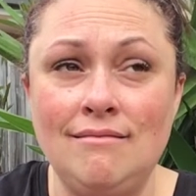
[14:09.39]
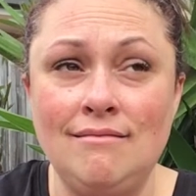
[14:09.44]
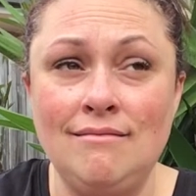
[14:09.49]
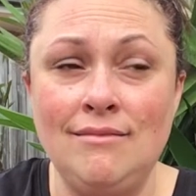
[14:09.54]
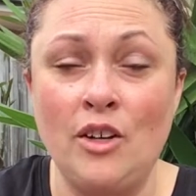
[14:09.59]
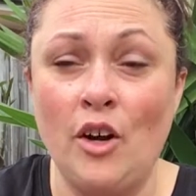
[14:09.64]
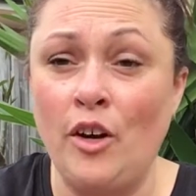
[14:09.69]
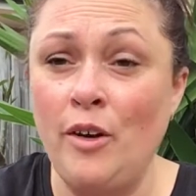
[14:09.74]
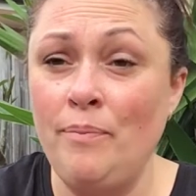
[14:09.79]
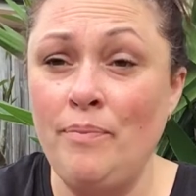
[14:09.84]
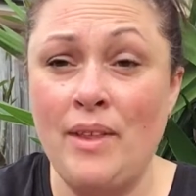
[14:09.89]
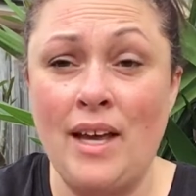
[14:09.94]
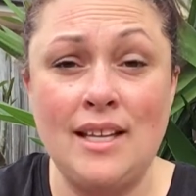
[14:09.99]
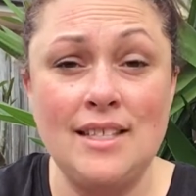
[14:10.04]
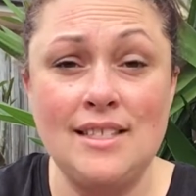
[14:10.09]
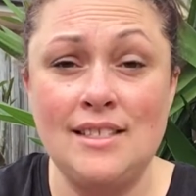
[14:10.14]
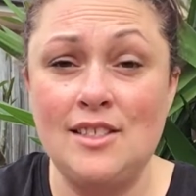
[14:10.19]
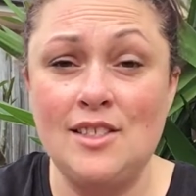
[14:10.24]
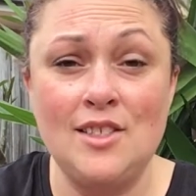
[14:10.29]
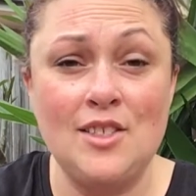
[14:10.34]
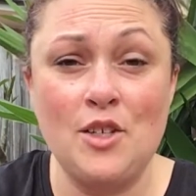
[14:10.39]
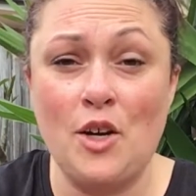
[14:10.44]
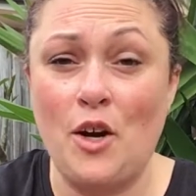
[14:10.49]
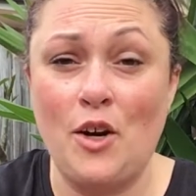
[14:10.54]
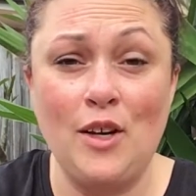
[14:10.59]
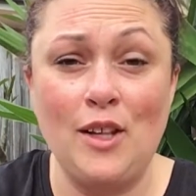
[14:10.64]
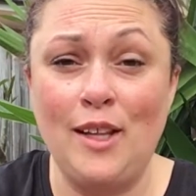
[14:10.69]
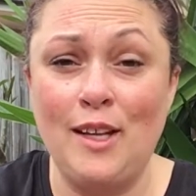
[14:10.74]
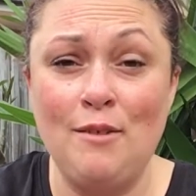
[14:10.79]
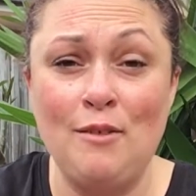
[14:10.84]
Nope, that's just
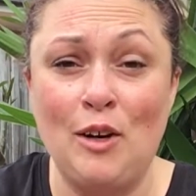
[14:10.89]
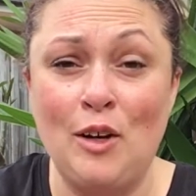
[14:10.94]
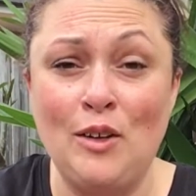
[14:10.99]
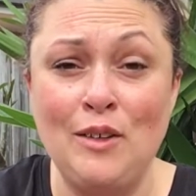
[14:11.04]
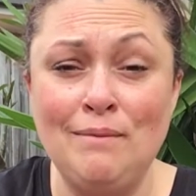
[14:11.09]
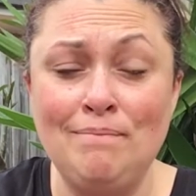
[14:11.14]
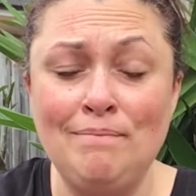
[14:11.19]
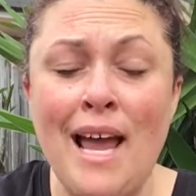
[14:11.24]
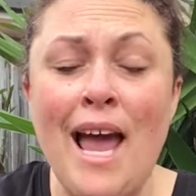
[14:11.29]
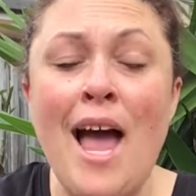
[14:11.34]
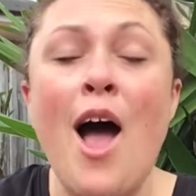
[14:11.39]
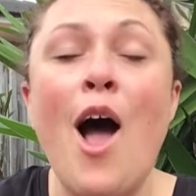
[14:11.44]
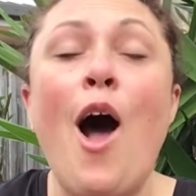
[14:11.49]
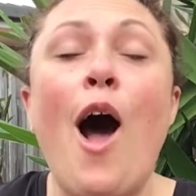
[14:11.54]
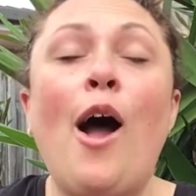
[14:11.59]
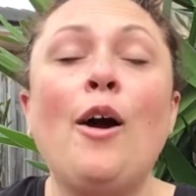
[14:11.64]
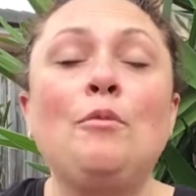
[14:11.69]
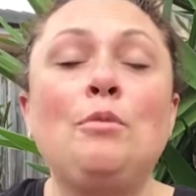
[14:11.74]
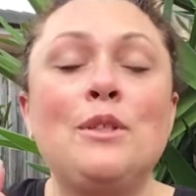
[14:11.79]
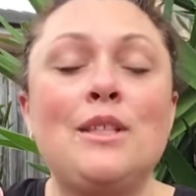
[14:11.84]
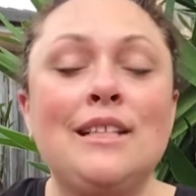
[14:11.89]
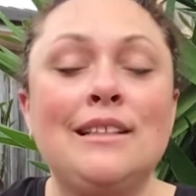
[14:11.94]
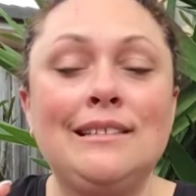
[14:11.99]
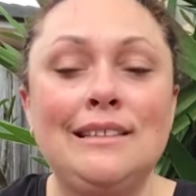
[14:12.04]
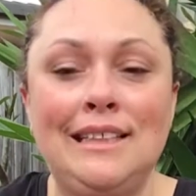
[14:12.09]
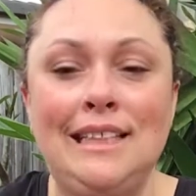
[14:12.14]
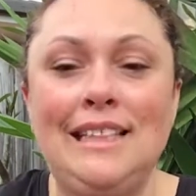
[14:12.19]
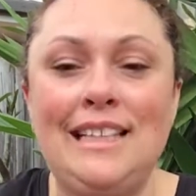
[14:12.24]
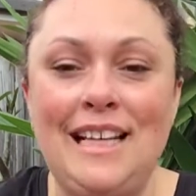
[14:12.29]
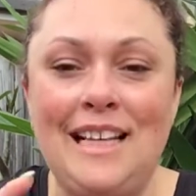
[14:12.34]
totally wrong. I'll put the
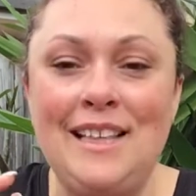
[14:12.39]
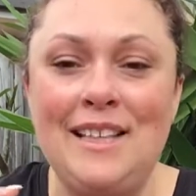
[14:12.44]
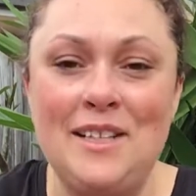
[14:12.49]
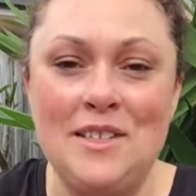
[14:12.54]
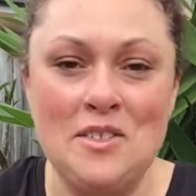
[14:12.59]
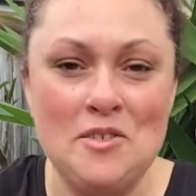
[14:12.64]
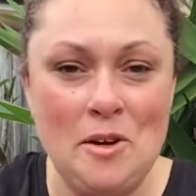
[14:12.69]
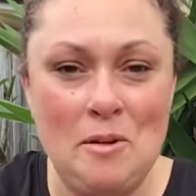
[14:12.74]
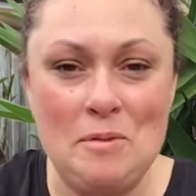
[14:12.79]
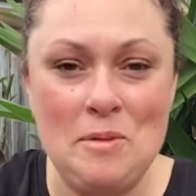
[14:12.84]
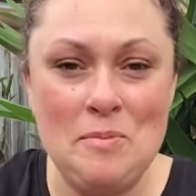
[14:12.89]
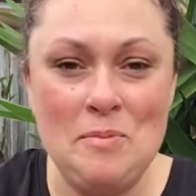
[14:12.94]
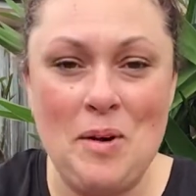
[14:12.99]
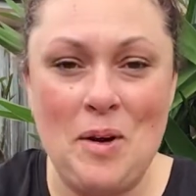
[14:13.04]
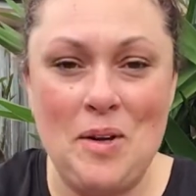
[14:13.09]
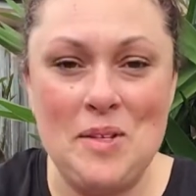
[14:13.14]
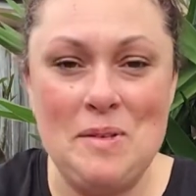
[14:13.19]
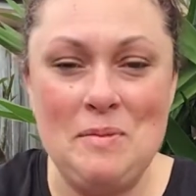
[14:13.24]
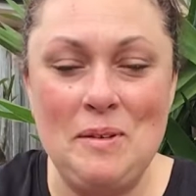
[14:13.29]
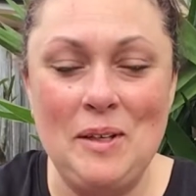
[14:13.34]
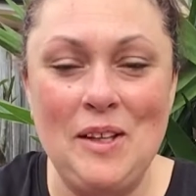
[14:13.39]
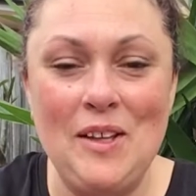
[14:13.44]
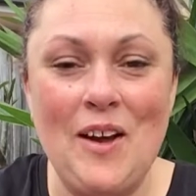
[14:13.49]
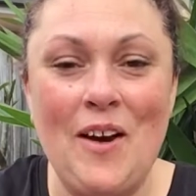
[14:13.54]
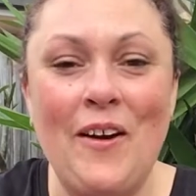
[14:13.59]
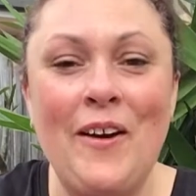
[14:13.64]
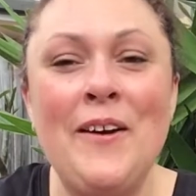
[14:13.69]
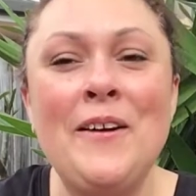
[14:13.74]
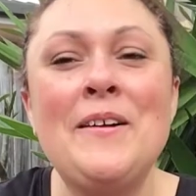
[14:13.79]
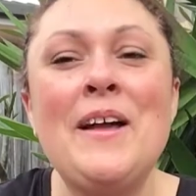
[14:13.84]
link in the description box
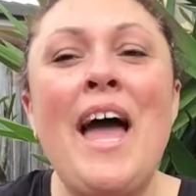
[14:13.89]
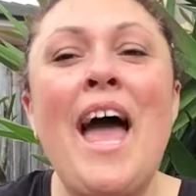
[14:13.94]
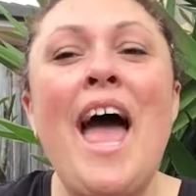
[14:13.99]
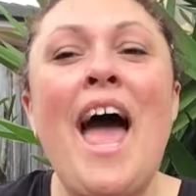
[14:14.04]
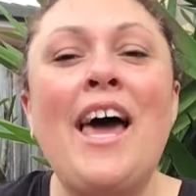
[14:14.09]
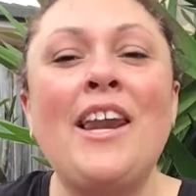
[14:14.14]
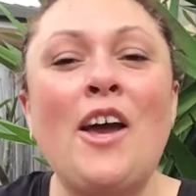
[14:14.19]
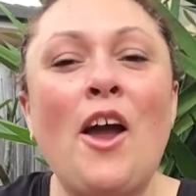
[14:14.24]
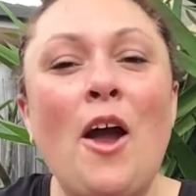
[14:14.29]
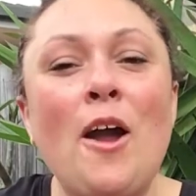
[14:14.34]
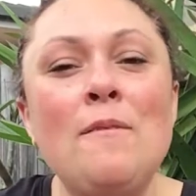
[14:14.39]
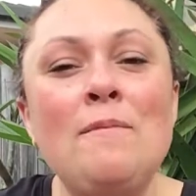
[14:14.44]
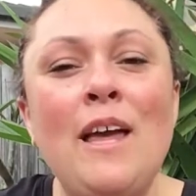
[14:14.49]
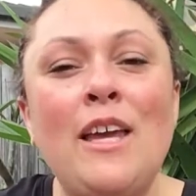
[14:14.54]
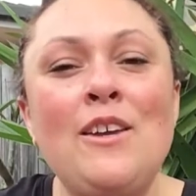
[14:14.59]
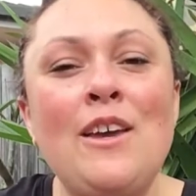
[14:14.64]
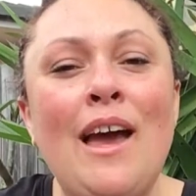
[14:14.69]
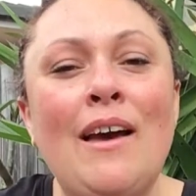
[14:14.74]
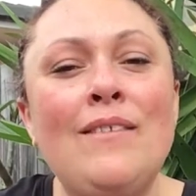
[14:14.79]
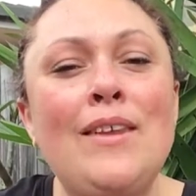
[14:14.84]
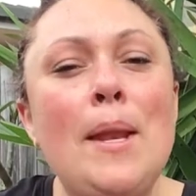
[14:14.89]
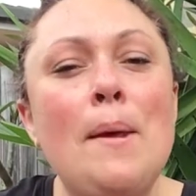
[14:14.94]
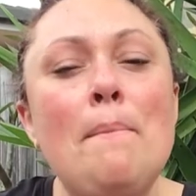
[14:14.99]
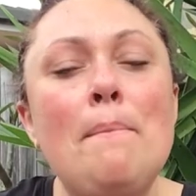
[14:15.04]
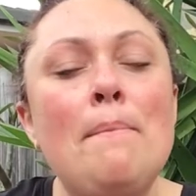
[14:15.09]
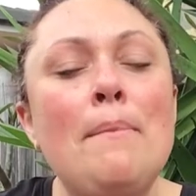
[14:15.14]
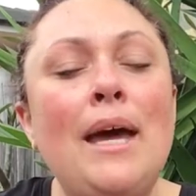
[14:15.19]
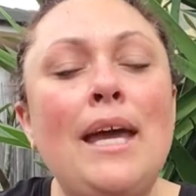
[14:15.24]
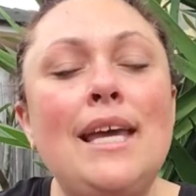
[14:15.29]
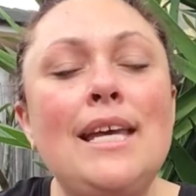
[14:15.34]
below, and I hope that you have an
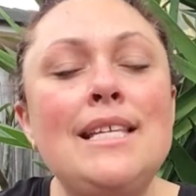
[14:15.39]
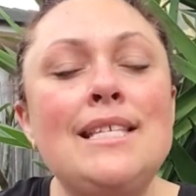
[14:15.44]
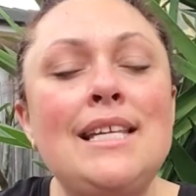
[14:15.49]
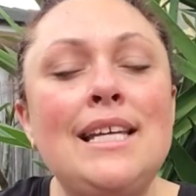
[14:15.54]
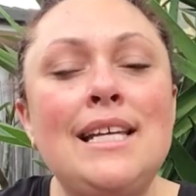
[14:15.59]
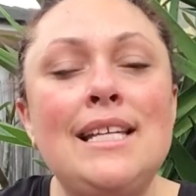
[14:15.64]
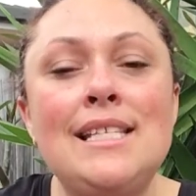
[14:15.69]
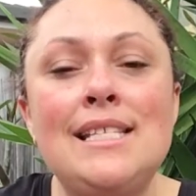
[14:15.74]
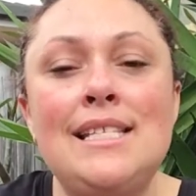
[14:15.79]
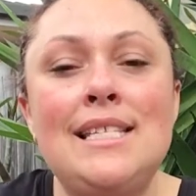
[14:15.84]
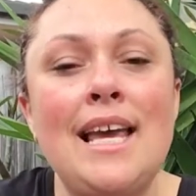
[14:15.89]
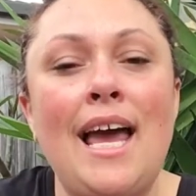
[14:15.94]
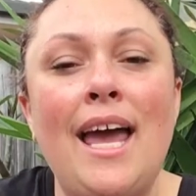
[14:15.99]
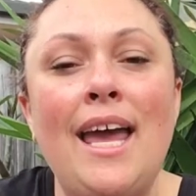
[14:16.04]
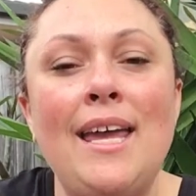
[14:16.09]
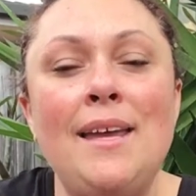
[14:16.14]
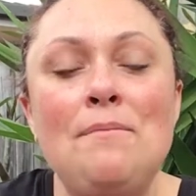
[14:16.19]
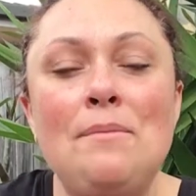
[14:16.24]
amazing day.